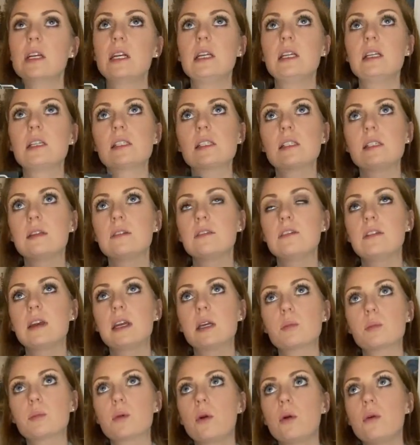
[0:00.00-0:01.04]
innocent
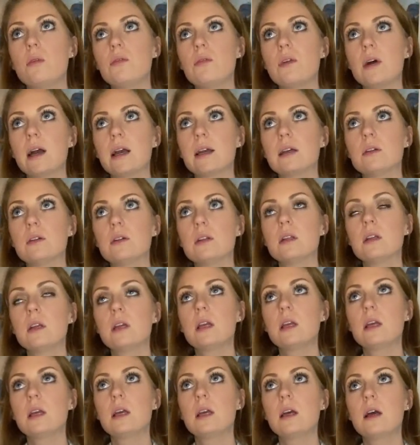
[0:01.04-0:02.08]
fake profile
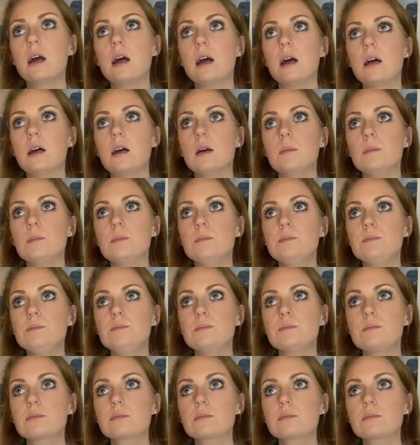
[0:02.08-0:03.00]
um,